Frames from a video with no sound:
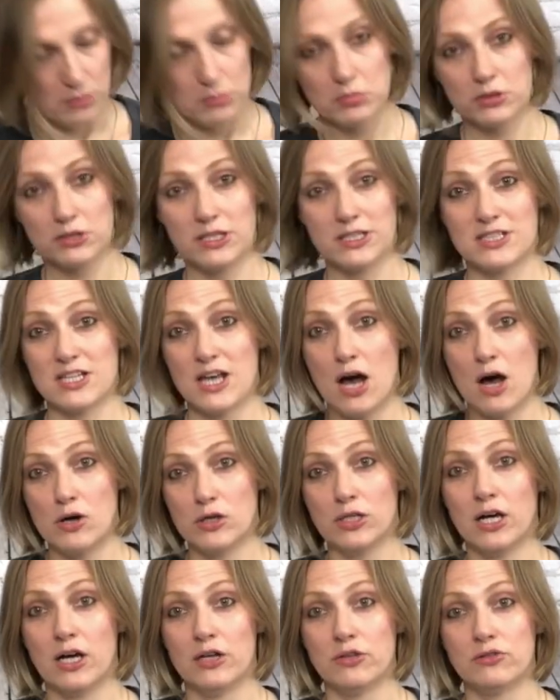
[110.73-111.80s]
Put the
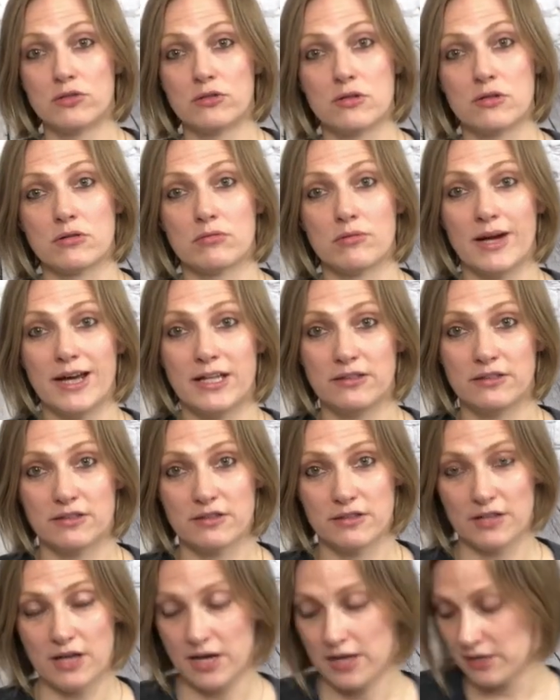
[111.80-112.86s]
towel under the right
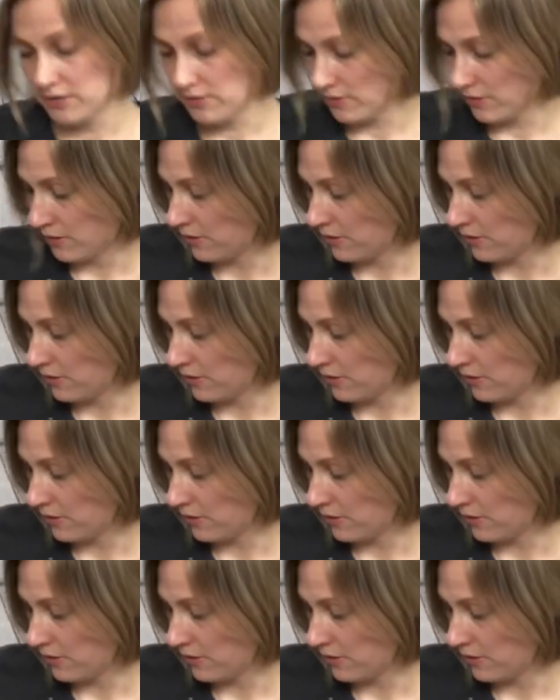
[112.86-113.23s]
thigh,